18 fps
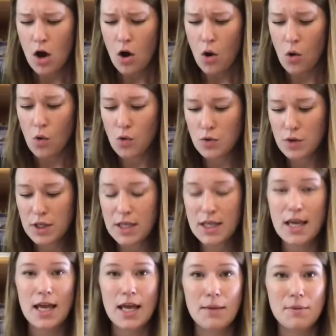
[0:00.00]
only
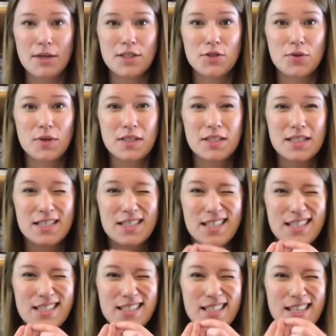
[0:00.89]
came into
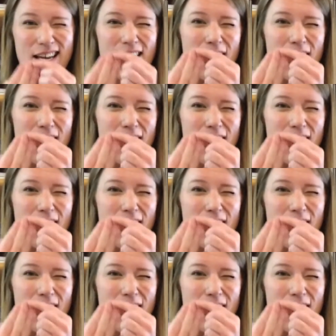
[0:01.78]
existence